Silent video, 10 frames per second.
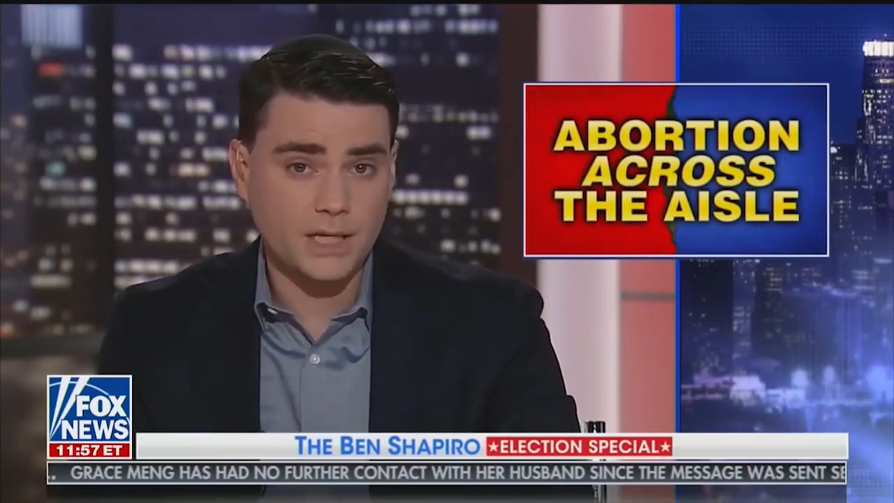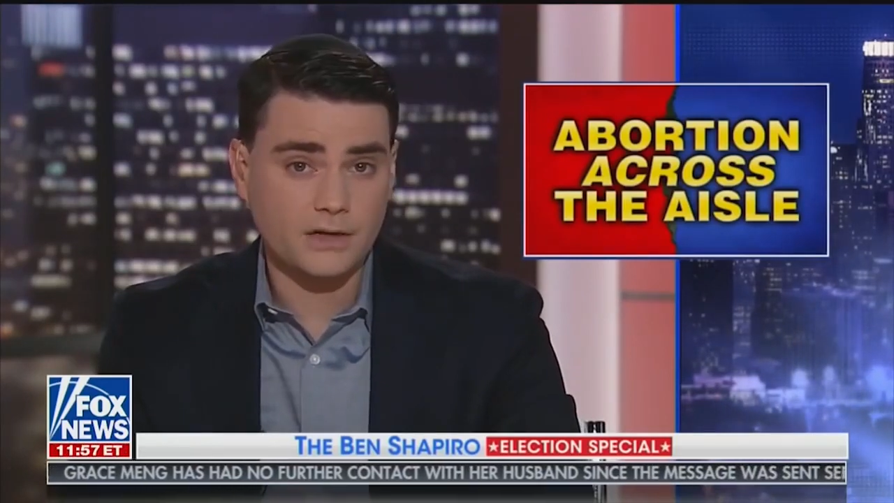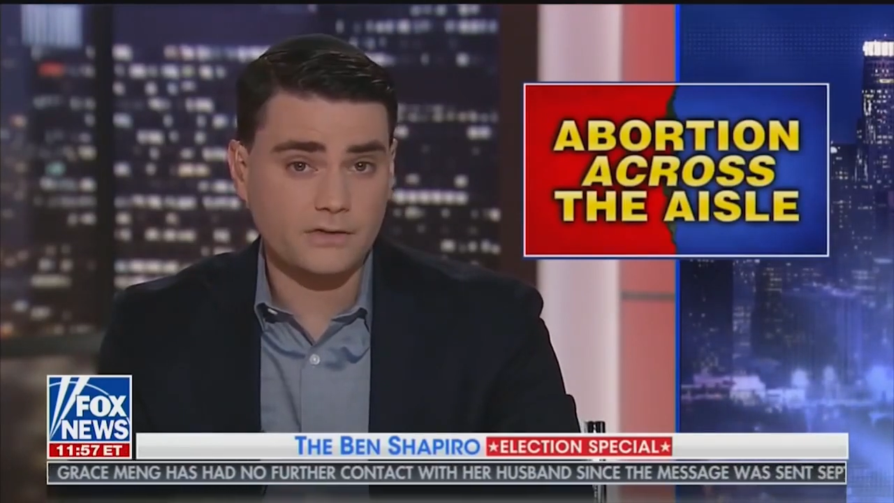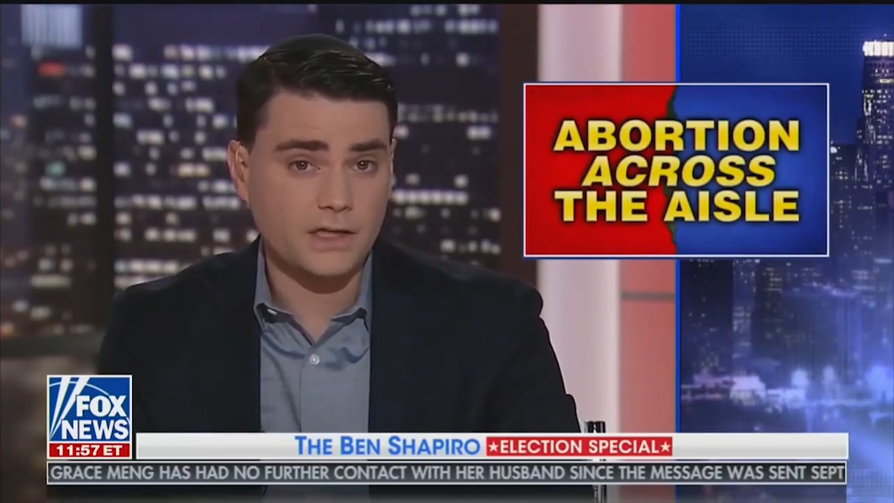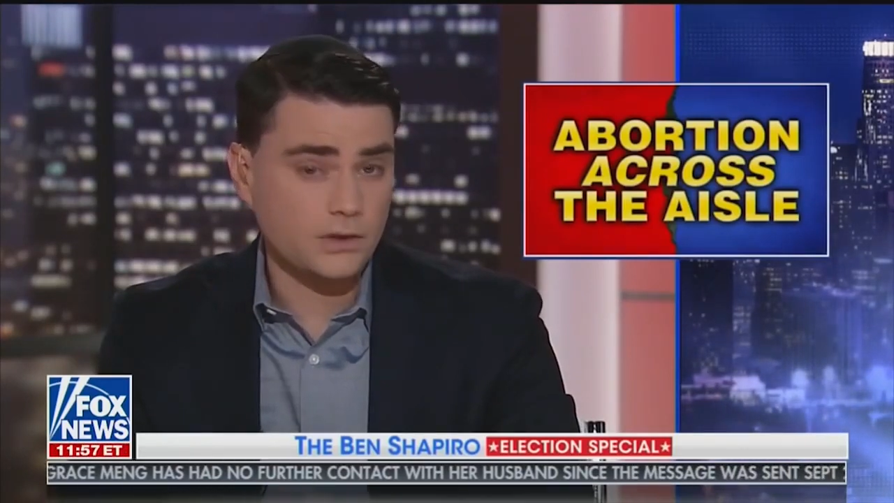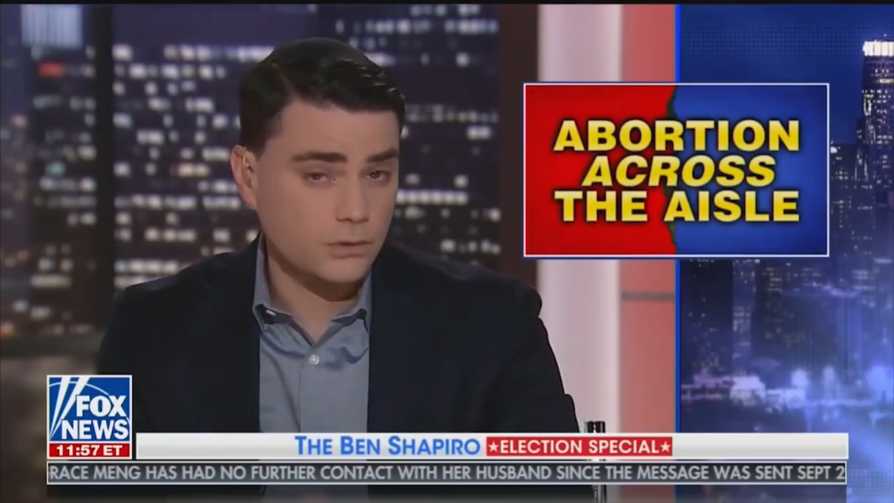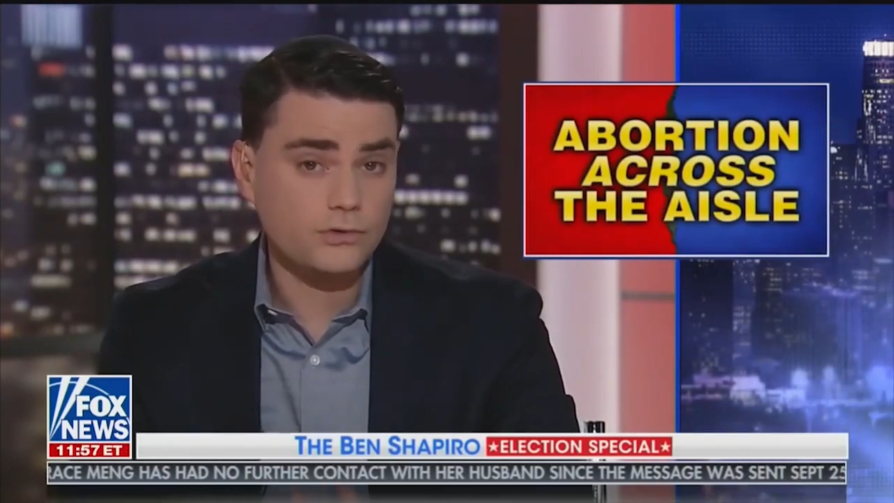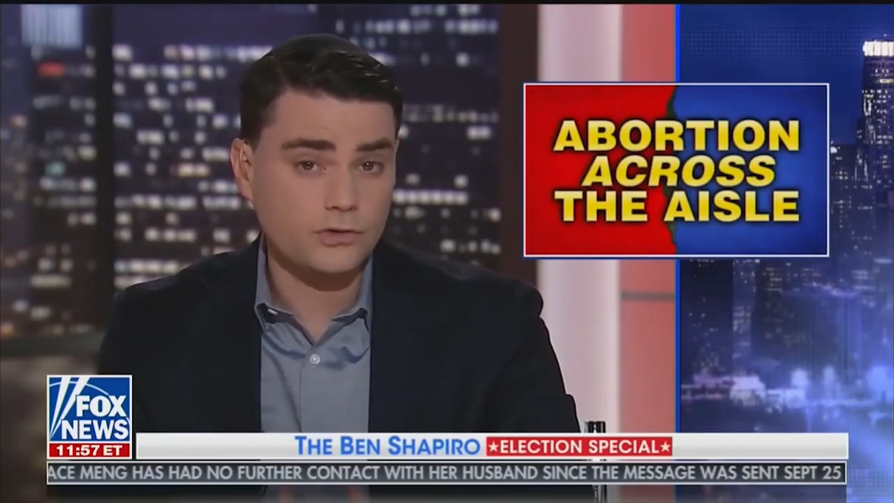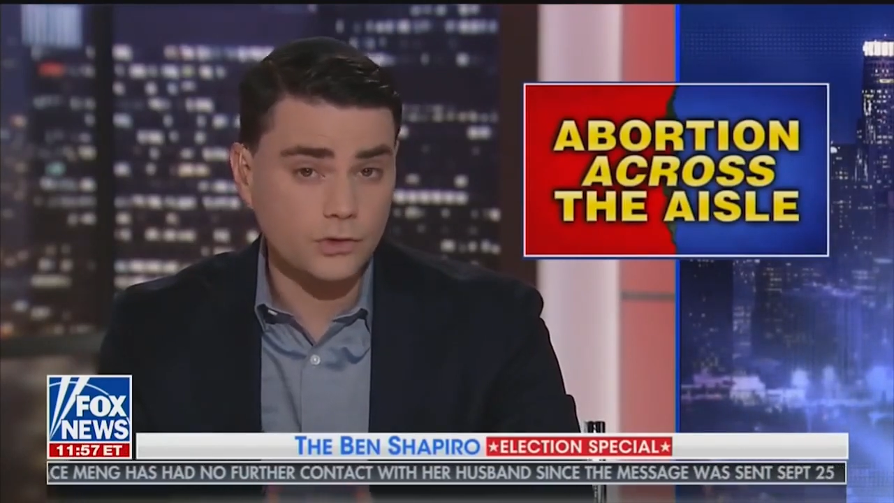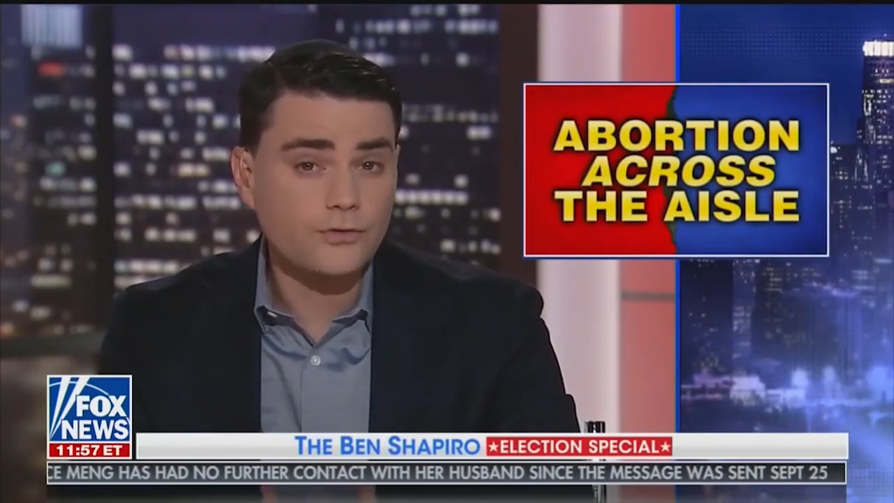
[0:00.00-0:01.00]
because they
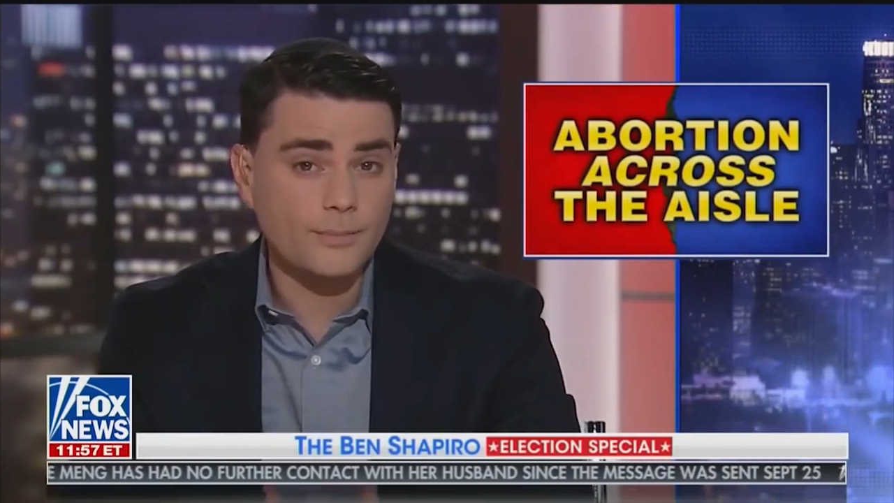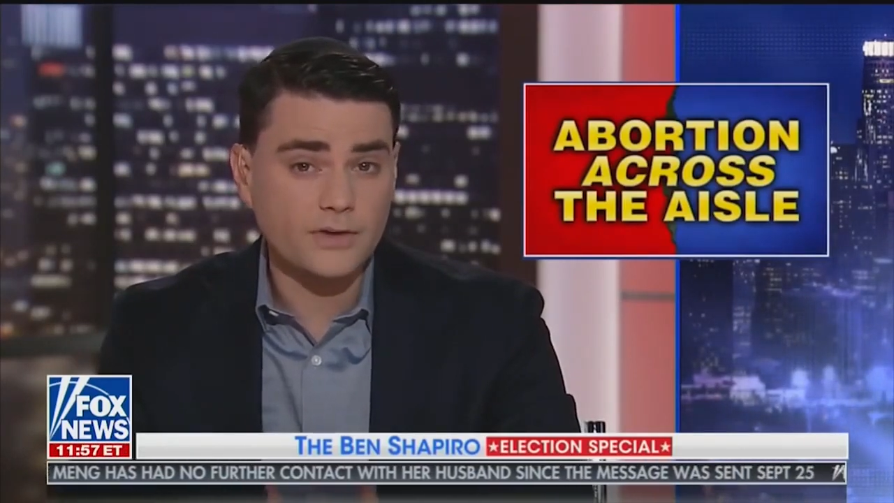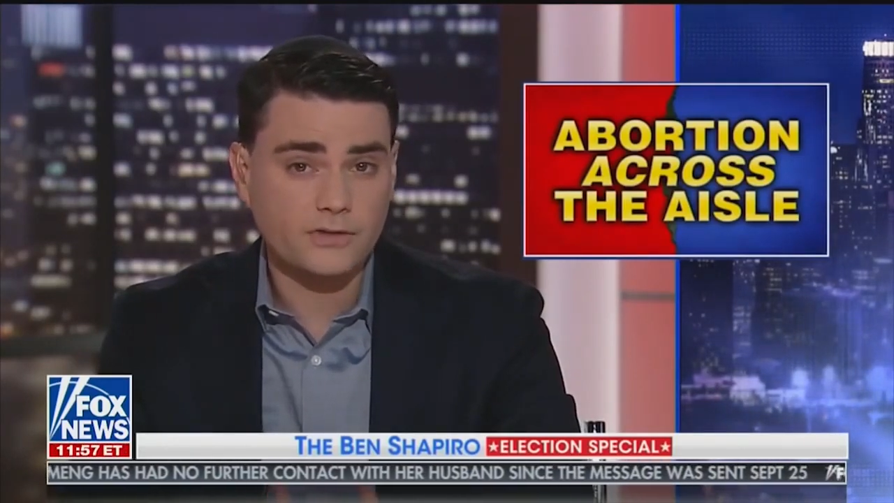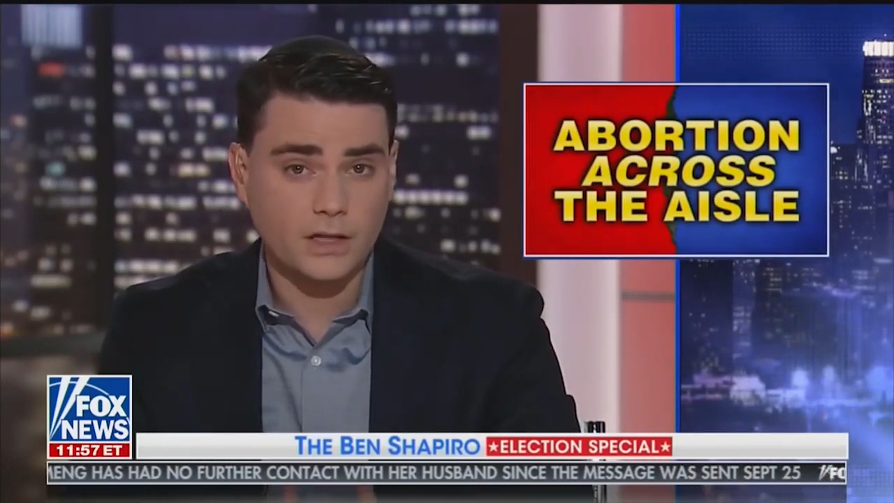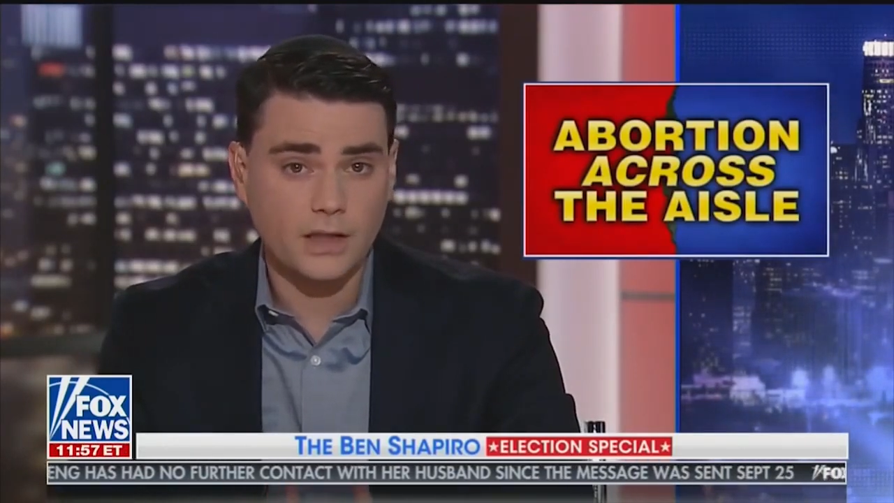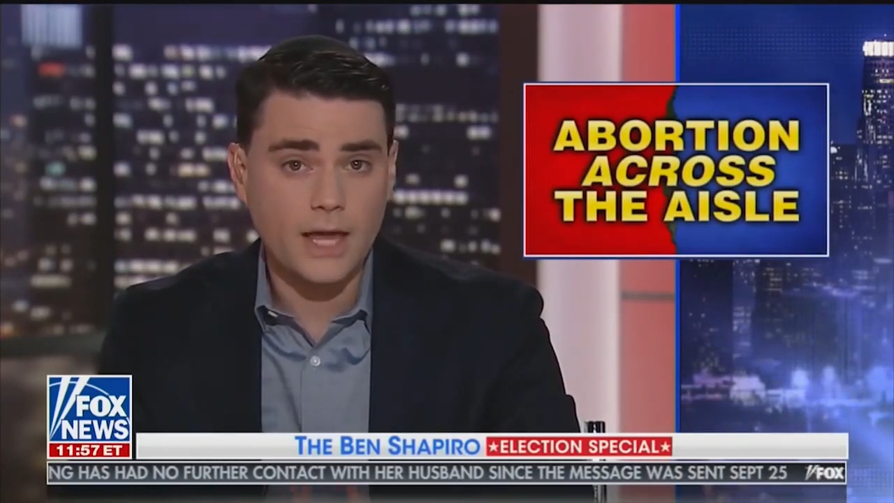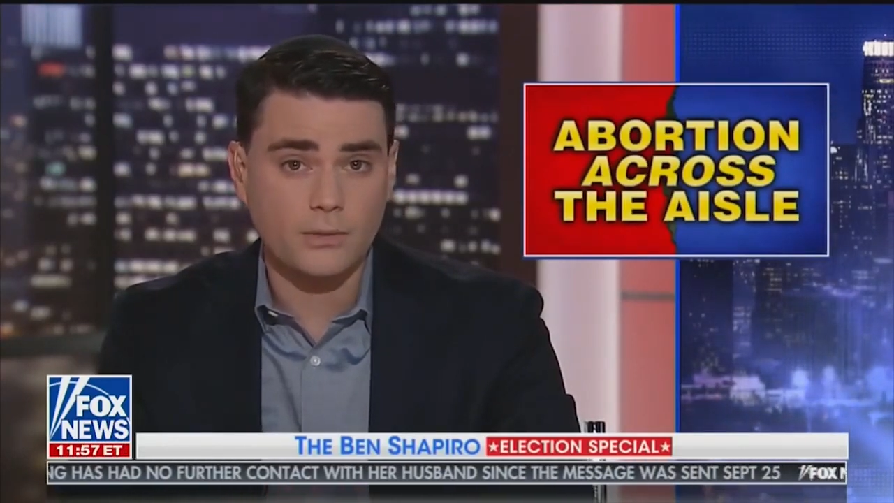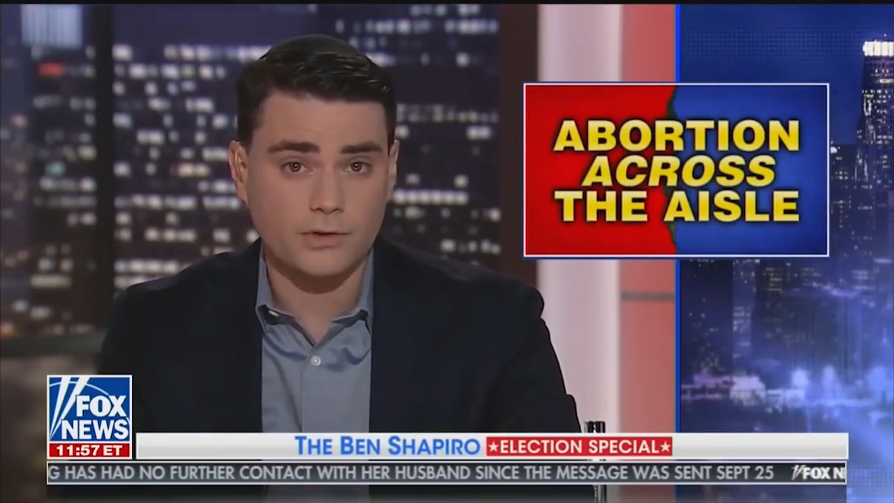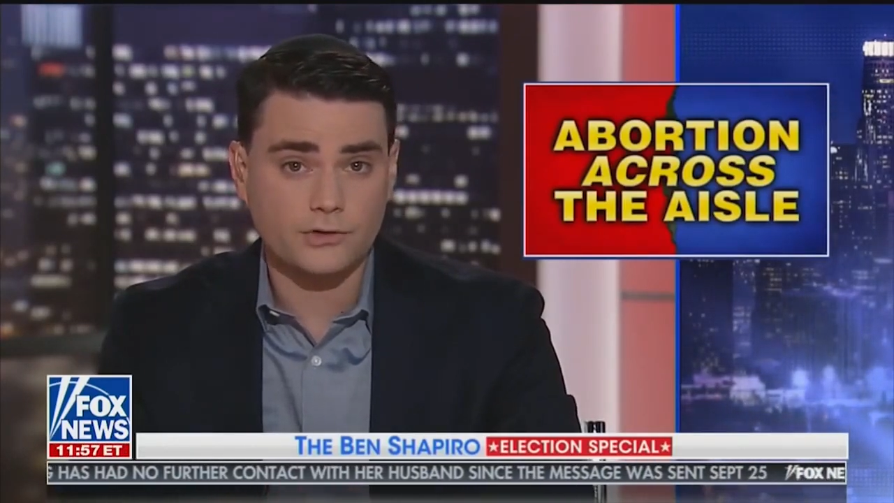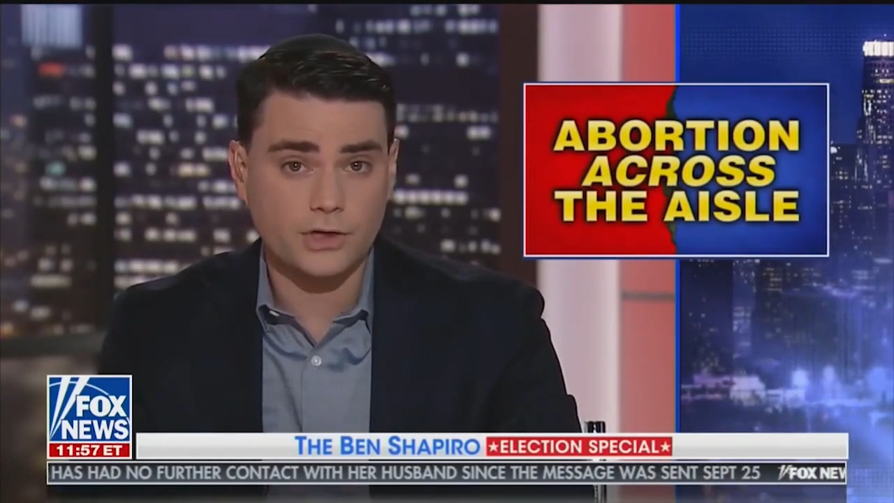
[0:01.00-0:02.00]
use euphemistic
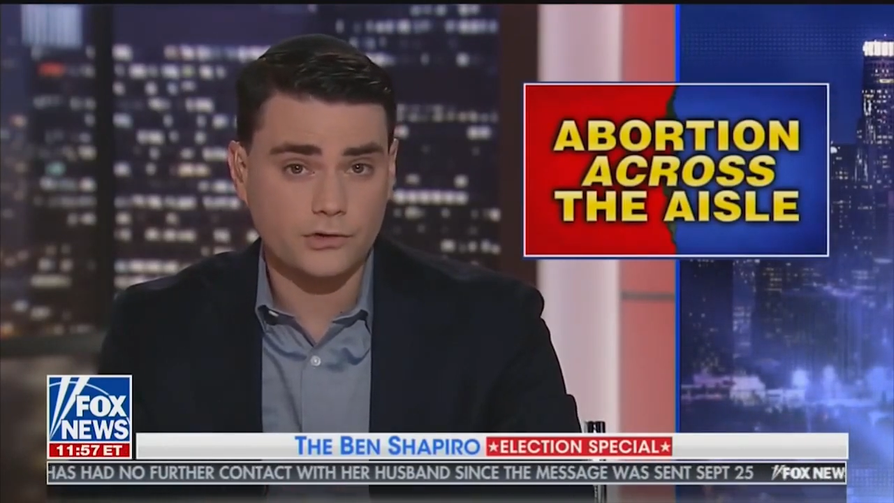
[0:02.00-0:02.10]
language